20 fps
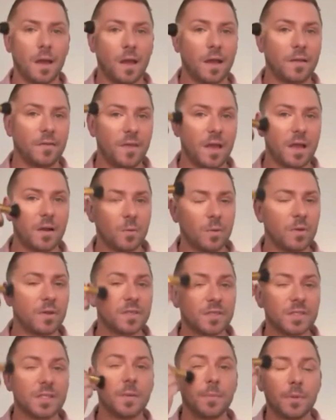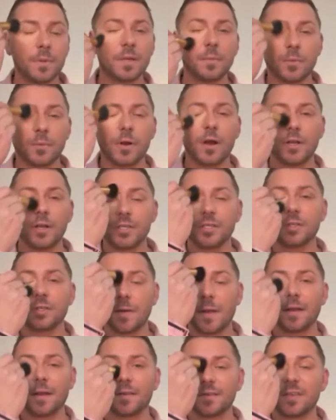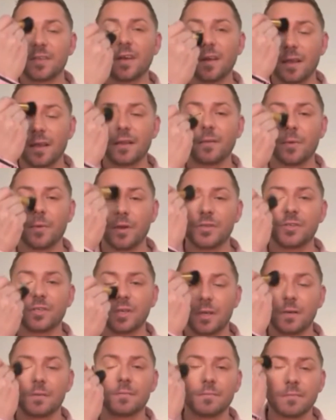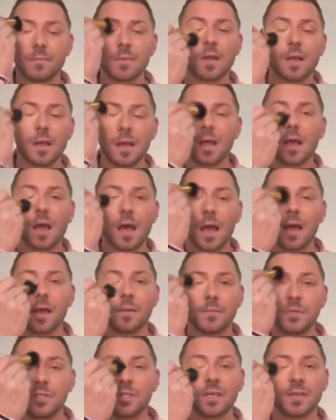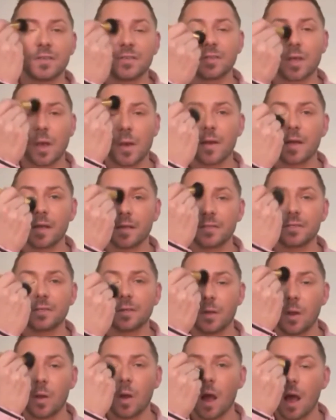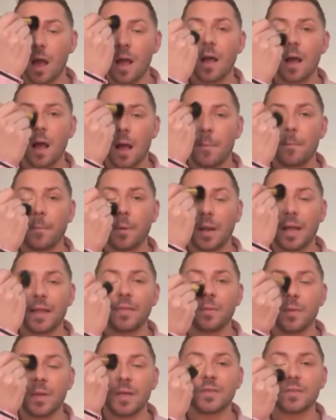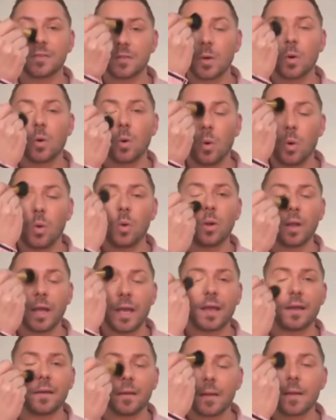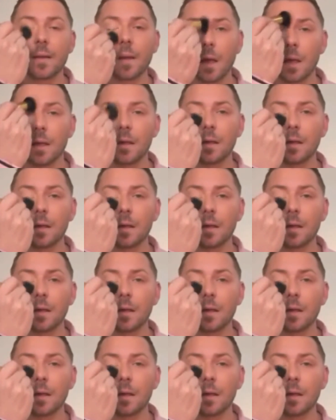and then with a stippling brush in a circular motion I'm just going to blend this all in.